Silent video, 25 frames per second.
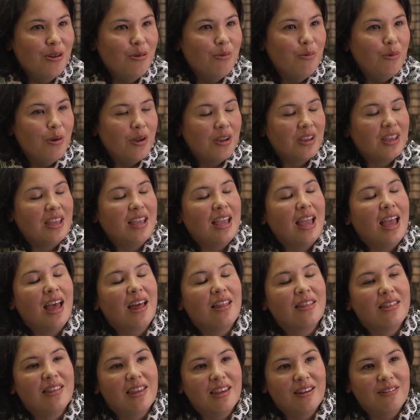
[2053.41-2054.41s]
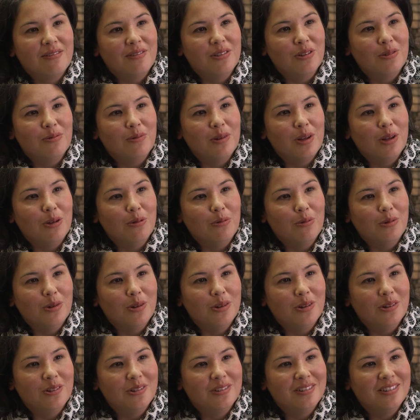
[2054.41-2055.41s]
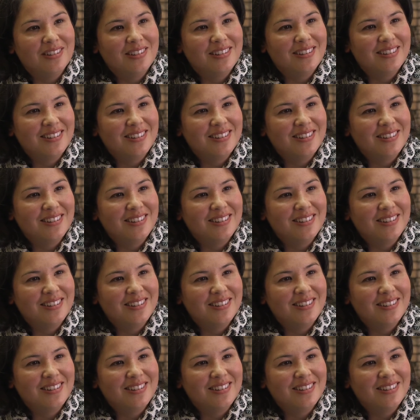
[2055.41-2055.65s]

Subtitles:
working out there in the real world,